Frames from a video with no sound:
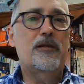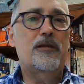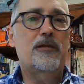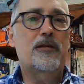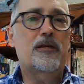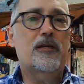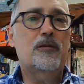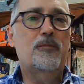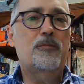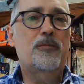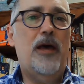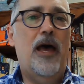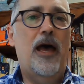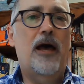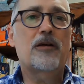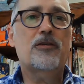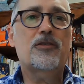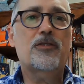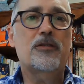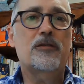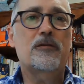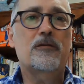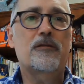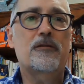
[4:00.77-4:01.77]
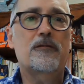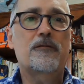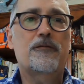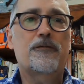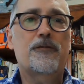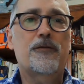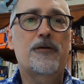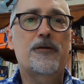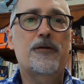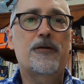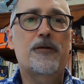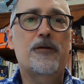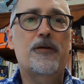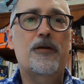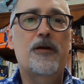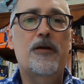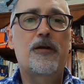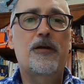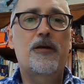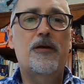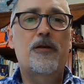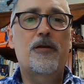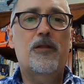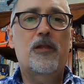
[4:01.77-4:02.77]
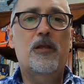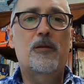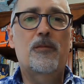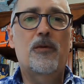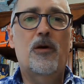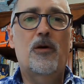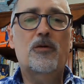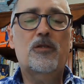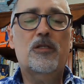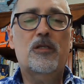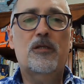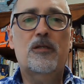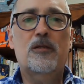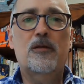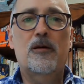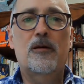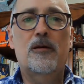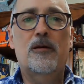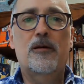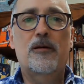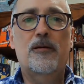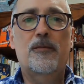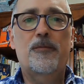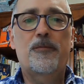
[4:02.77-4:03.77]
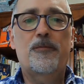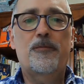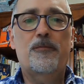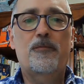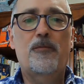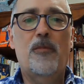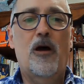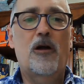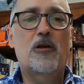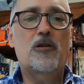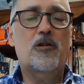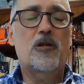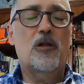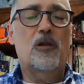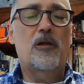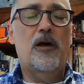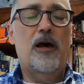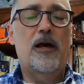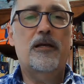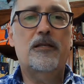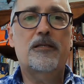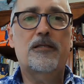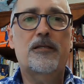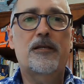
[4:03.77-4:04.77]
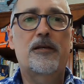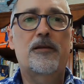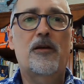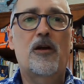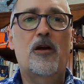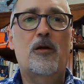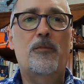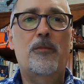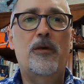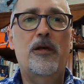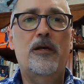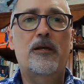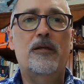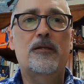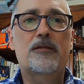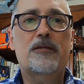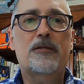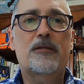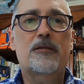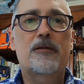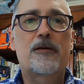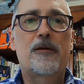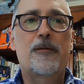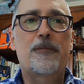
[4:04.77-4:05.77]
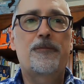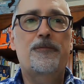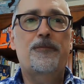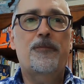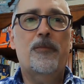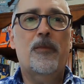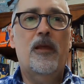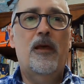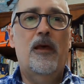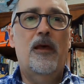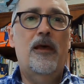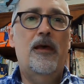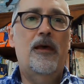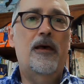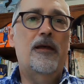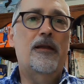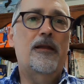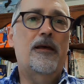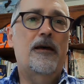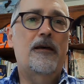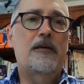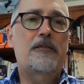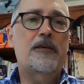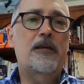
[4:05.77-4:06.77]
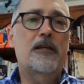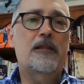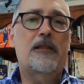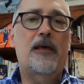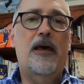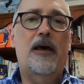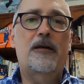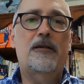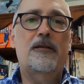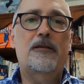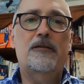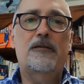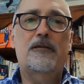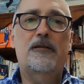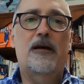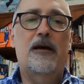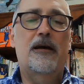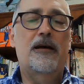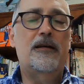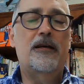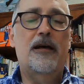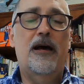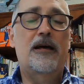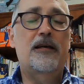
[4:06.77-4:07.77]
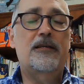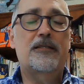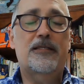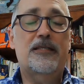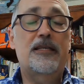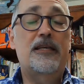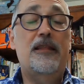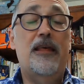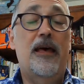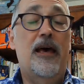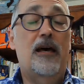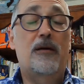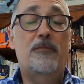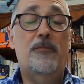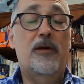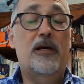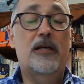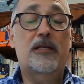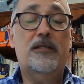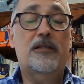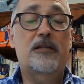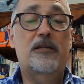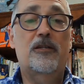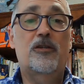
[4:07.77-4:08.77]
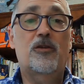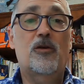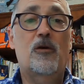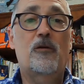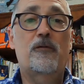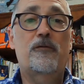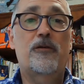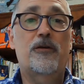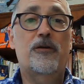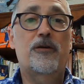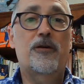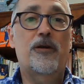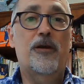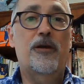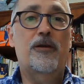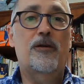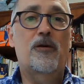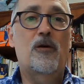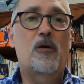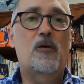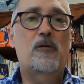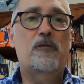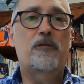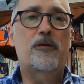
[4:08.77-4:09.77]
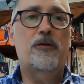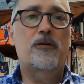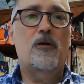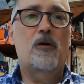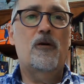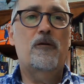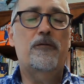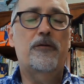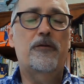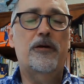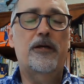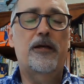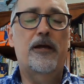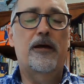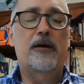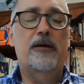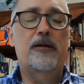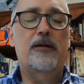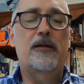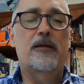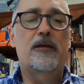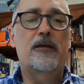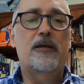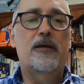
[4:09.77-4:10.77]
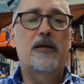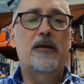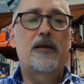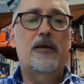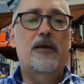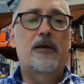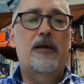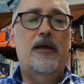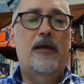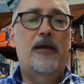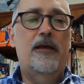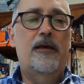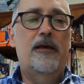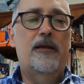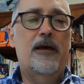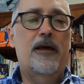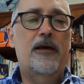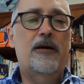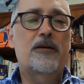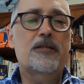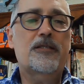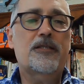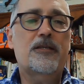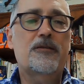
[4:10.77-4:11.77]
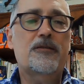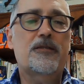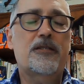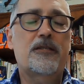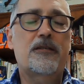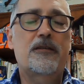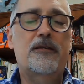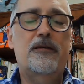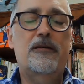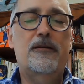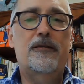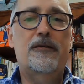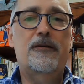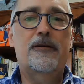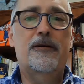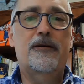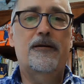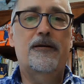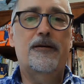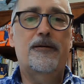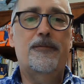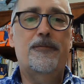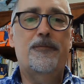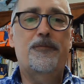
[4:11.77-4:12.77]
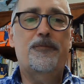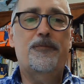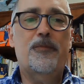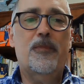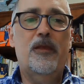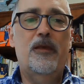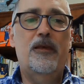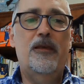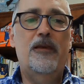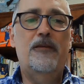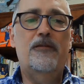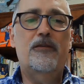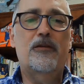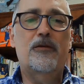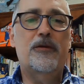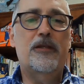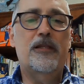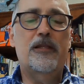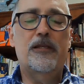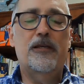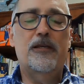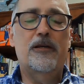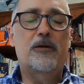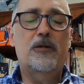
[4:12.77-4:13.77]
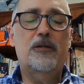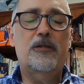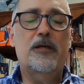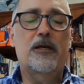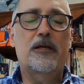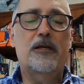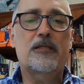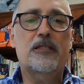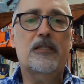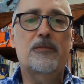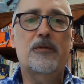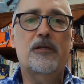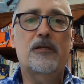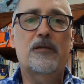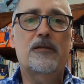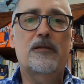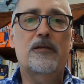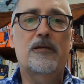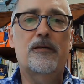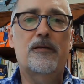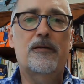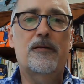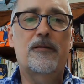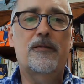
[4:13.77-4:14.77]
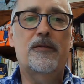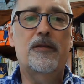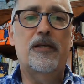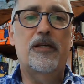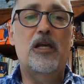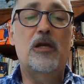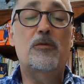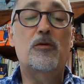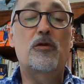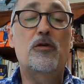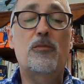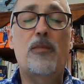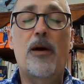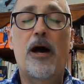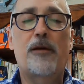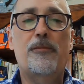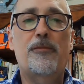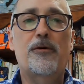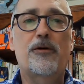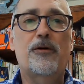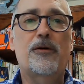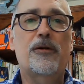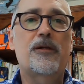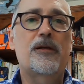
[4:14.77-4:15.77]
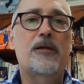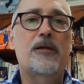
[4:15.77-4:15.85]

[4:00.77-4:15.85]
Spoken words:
and compassion for the most marginalized in our midst. And I think that I see that message over and over and over again. And I also see, even in the Old Testament, the Hebrew Bible,